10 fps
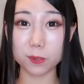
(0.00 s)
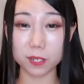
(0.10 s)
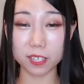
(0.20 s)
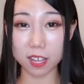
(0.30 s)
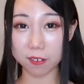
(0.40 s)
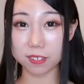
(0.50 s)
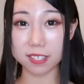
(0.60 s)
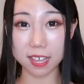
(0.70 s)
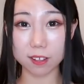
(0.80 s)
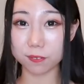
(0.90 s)
Really love
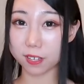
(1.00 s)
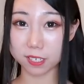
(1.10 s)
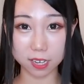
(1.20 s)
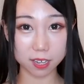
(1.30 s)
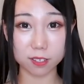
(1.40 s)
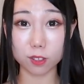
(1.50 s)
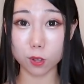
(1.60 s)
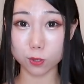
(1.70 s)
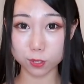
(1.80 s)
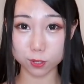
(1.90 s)
this outfit. It
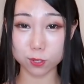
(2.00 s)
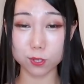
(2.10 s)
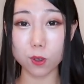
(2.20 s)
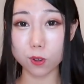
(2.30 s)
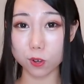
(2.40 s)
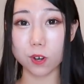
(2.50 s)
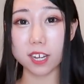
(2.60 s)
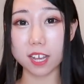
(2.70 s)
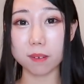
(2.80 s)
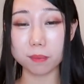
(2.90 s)
looks so
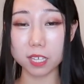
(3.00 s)
great on